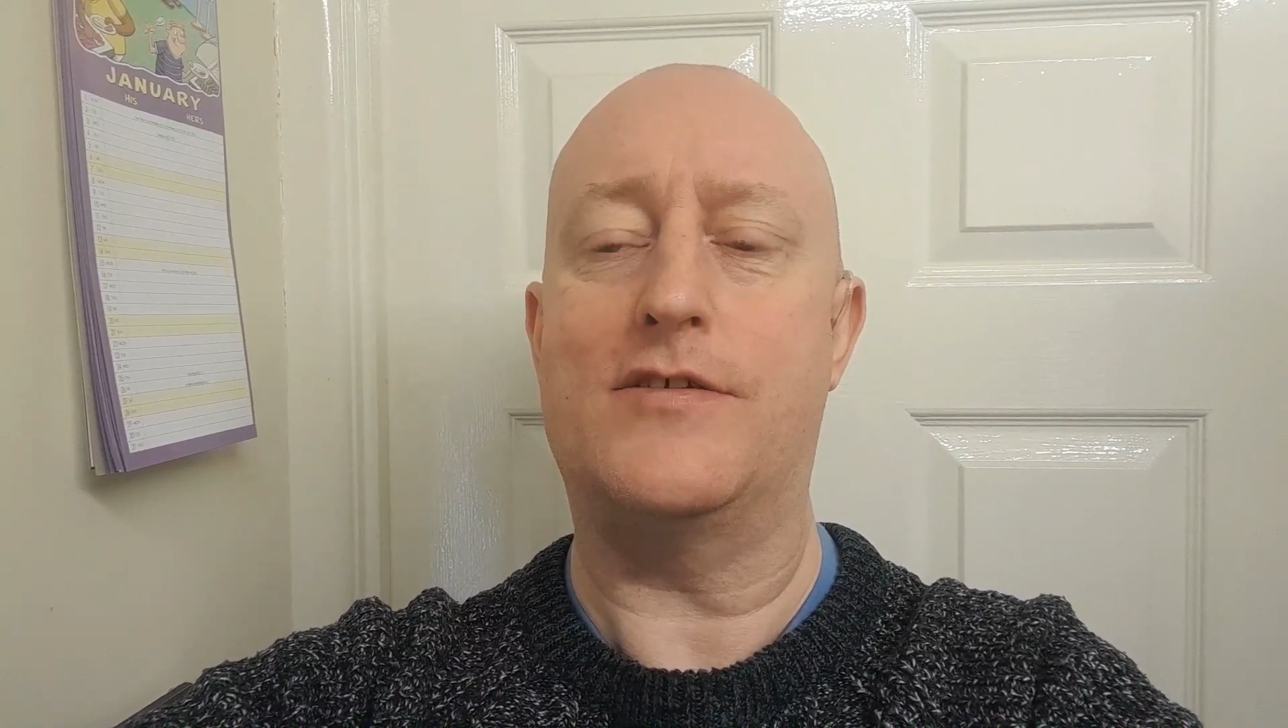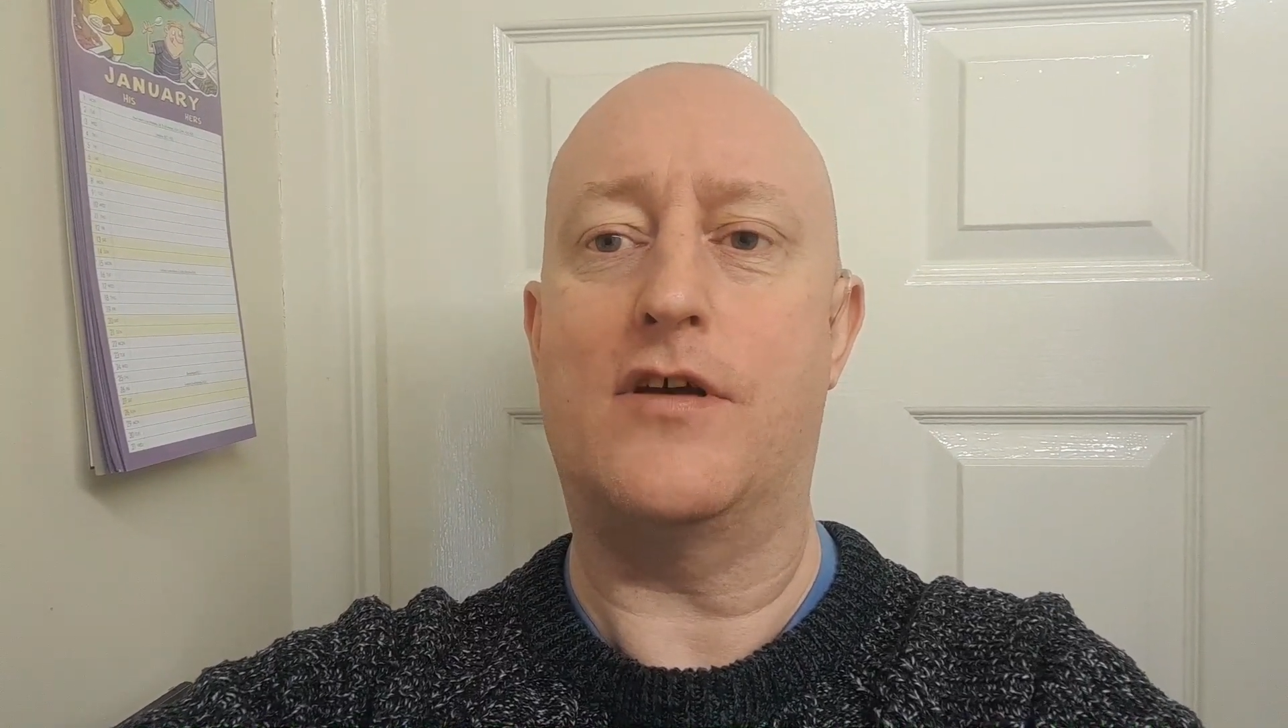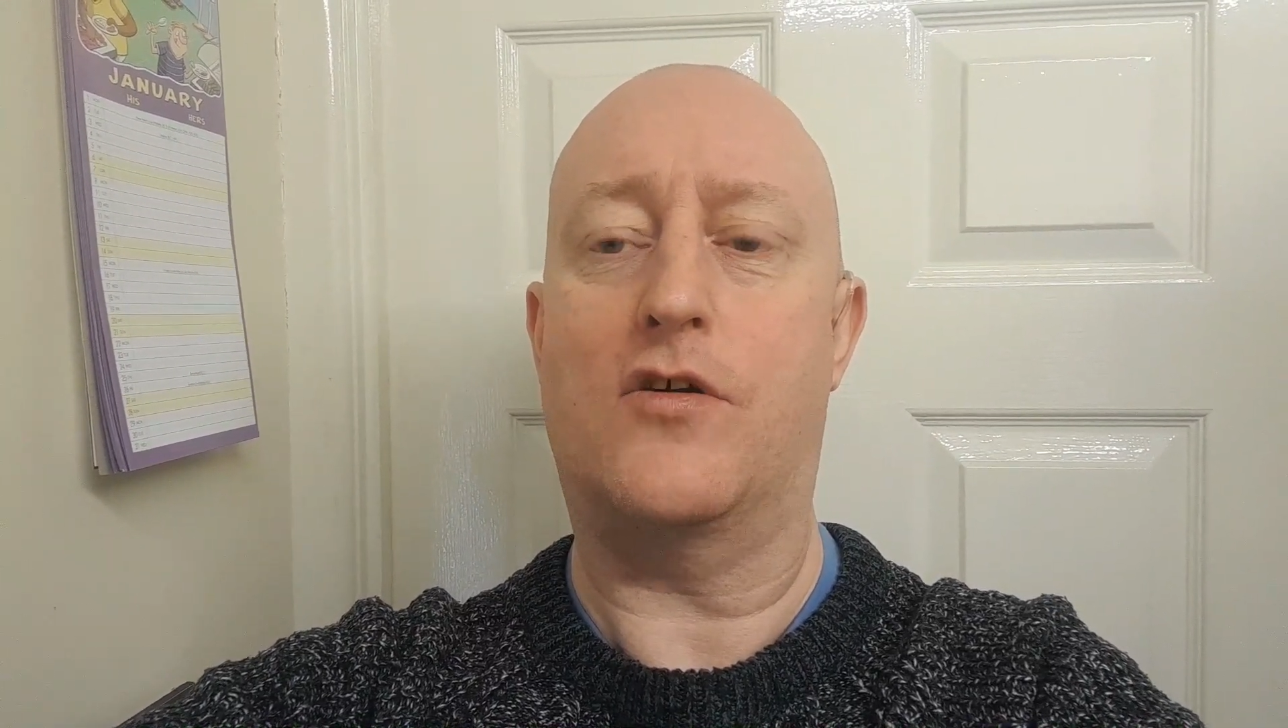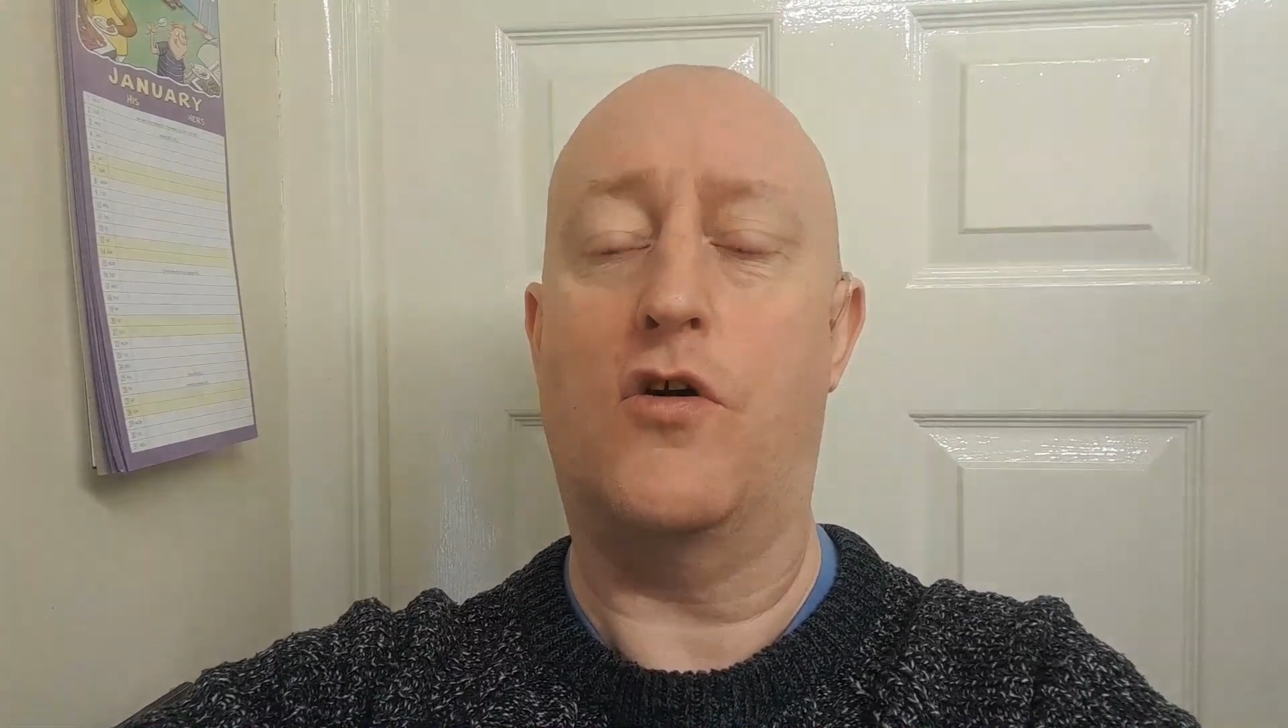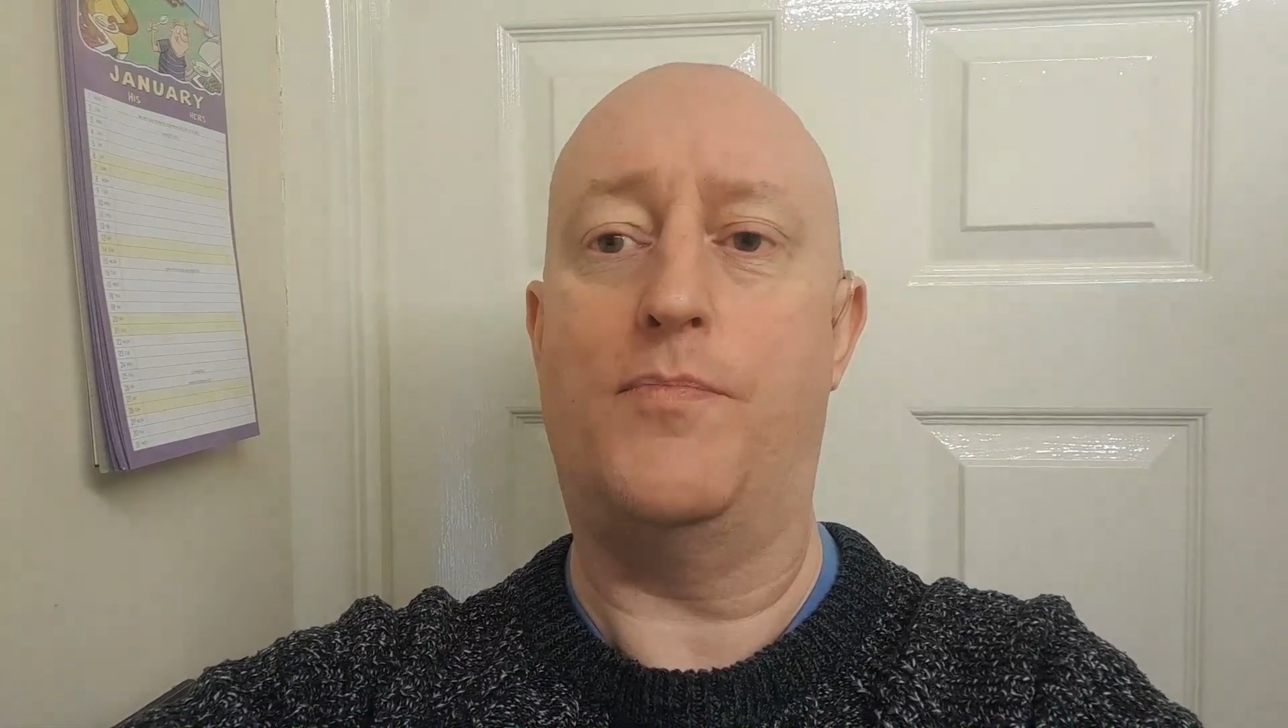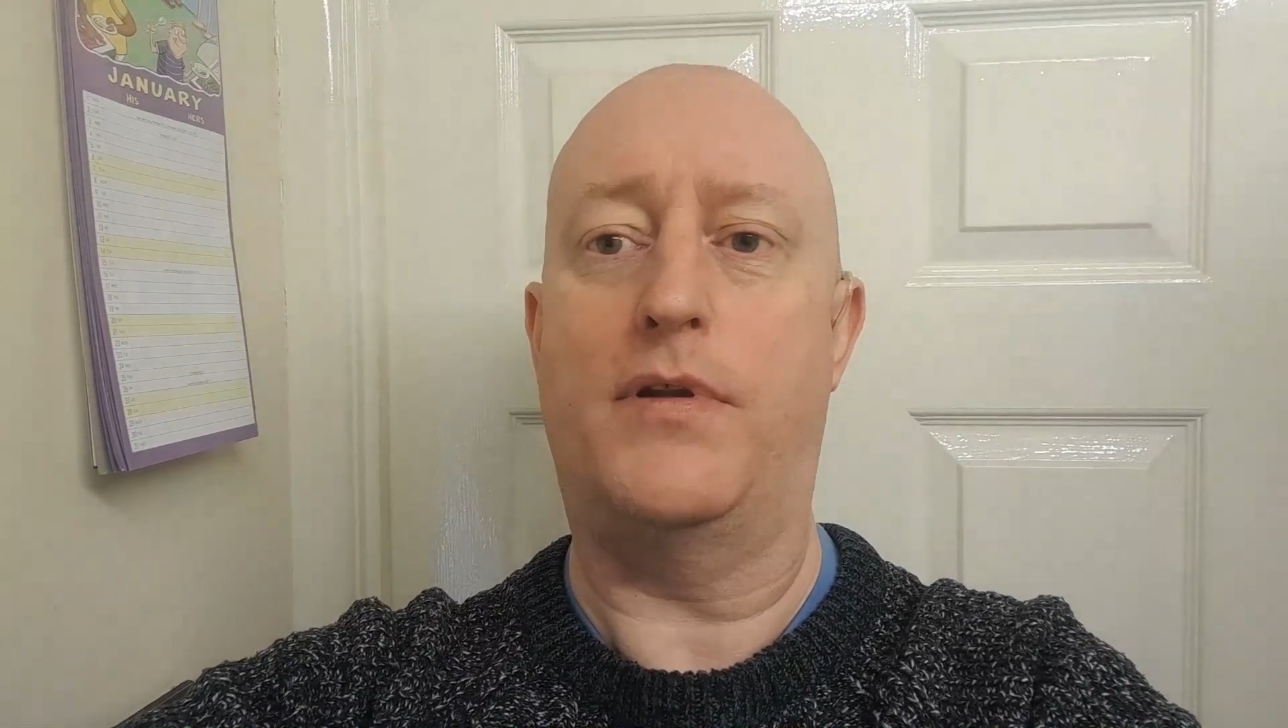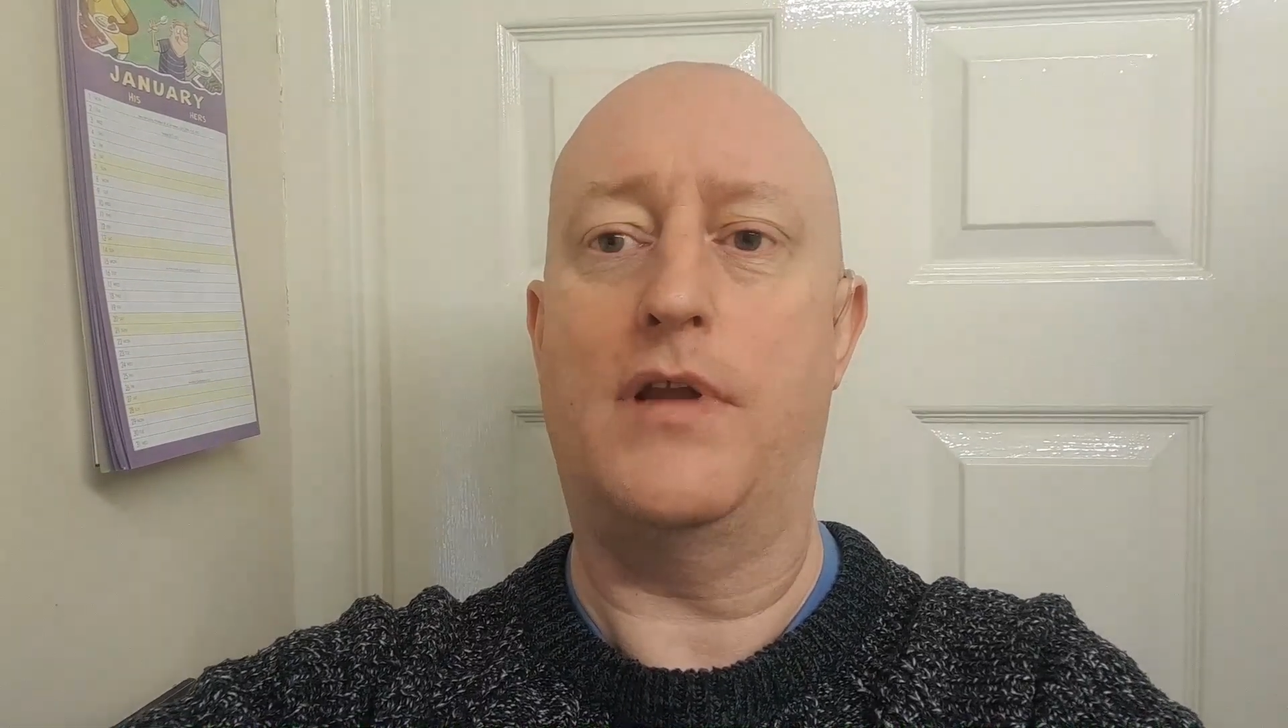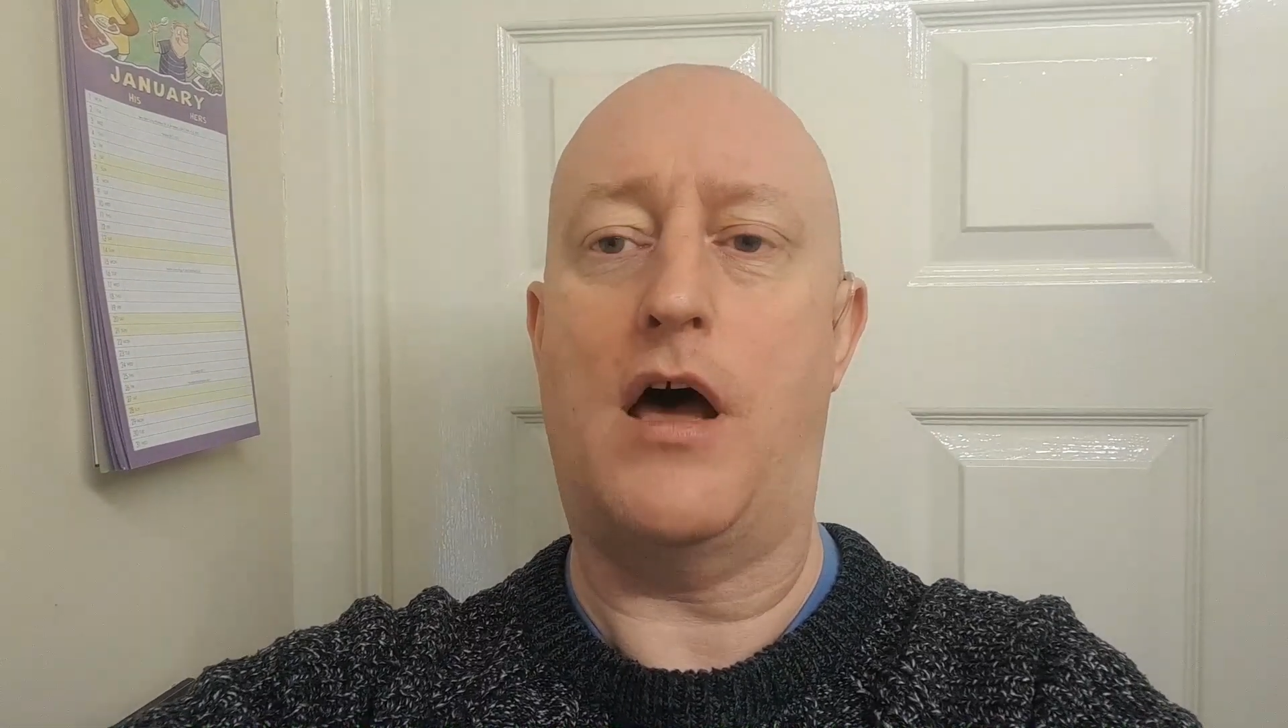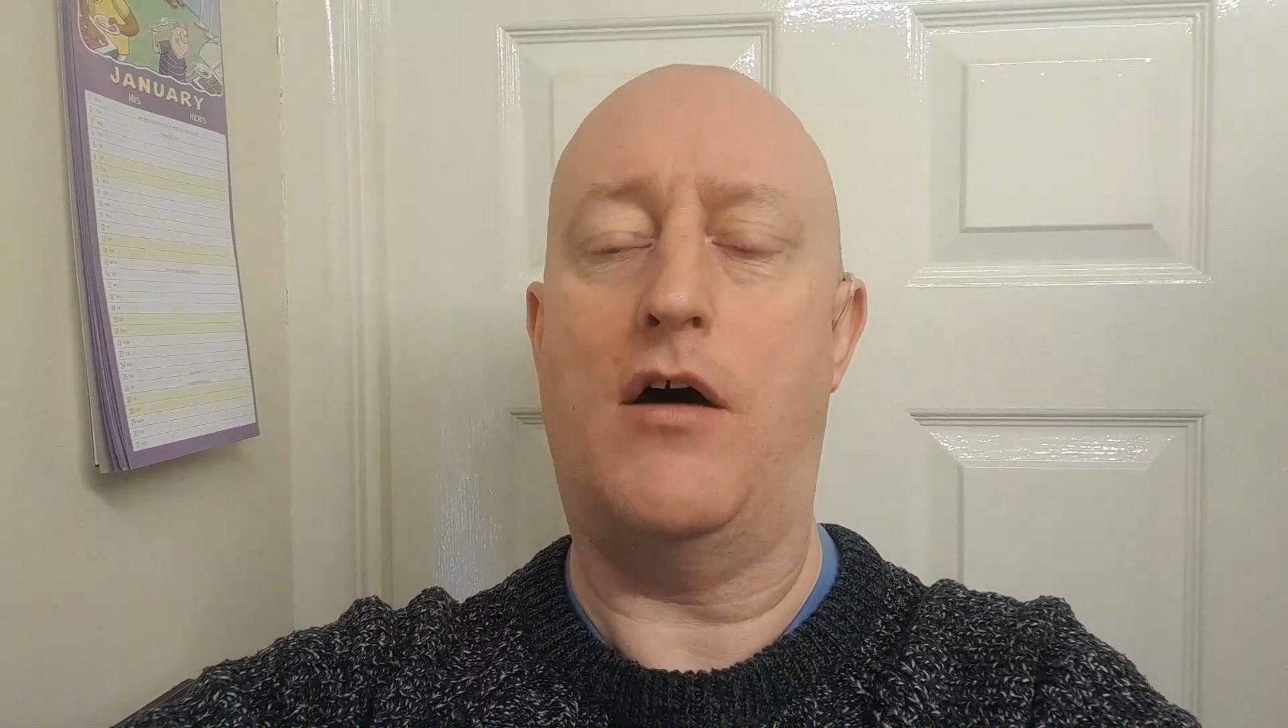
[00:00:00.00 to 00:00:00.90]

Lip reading: a couple